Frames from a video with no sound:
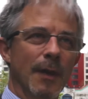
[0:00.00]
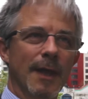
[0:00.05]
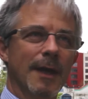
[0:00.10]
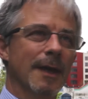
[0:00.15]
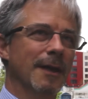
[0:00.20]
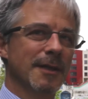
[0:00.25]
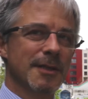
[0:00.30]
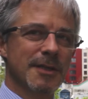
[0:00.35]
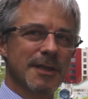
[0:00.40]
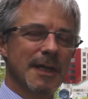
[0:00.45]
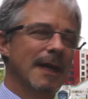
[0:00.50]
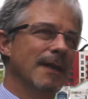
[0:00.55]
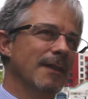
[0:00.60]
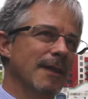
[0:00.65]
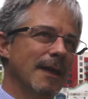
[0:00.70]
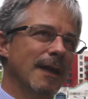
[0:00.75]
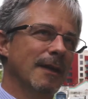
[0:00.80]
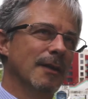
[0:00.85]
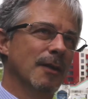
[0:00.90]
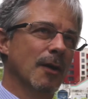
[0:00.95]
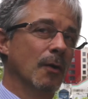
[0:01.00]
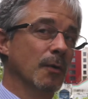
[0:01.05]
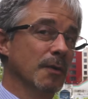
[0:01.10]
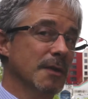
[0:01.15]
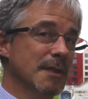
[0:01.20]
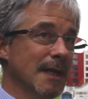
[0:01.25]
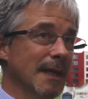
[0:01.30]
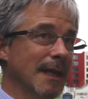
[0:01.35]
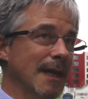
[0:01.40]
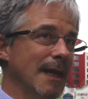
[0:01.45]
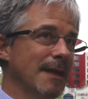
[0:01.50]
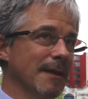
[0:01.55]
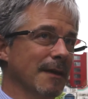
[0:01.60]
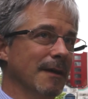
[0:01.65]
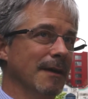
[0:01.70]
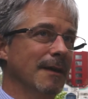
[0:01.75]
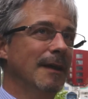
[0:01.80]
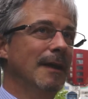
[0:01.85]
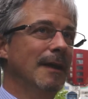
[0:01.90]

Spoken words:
they understand the end goal together,